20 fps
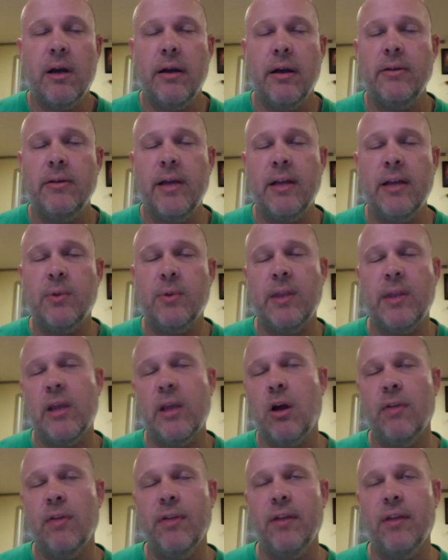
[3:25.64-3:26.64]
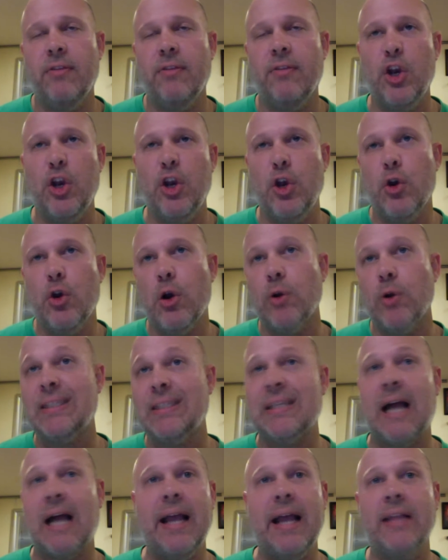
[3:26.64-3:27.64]
as what they call the
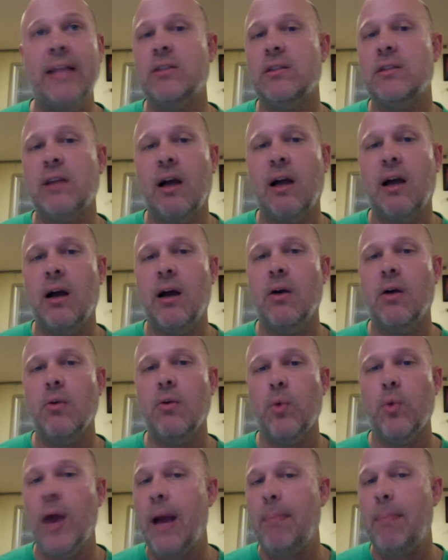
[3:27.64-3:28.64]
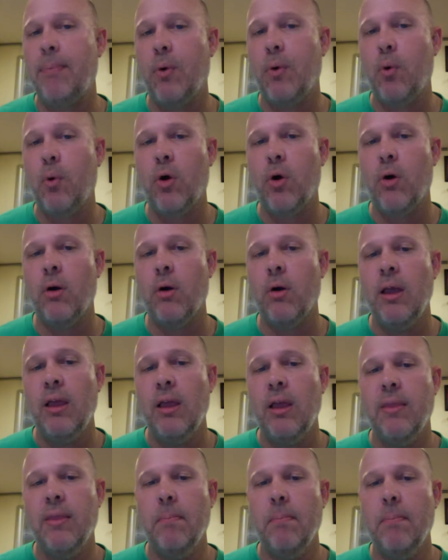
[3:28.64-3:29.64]
neuroscience rep, or
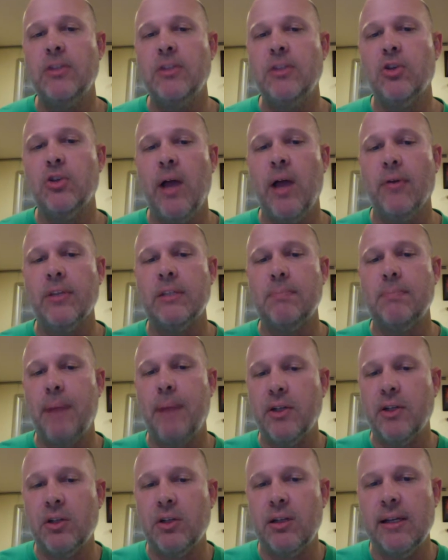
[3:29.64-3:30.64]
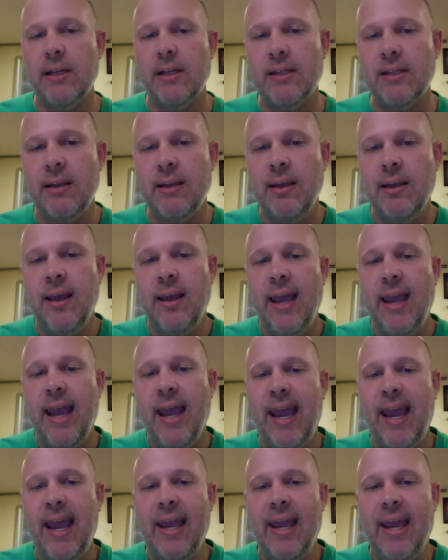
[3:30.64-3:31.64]
the mental health specialist.
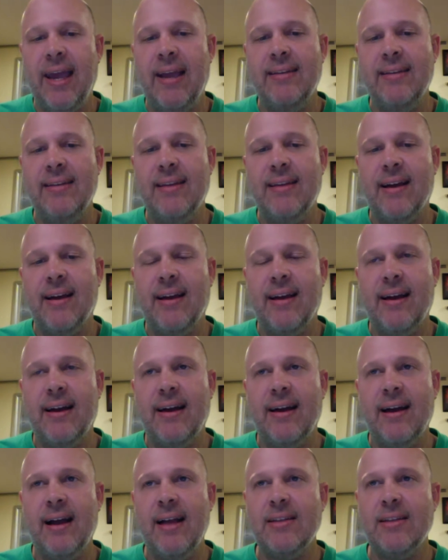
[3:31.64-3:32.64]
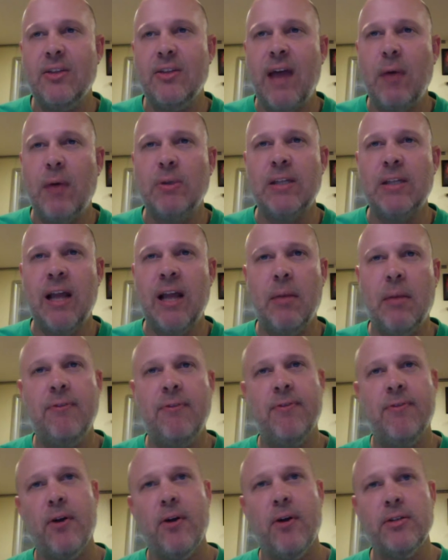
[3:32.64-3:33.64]
And so that was kind of my
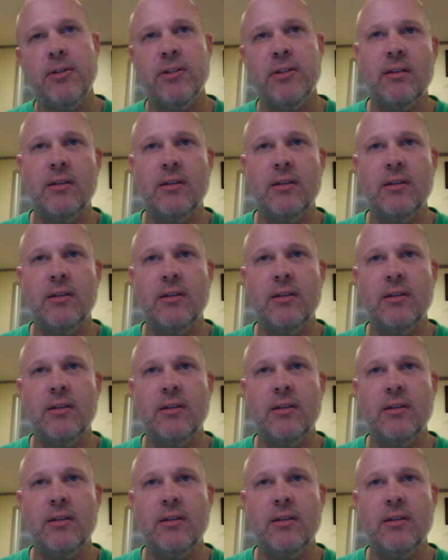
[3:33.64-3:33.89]
first,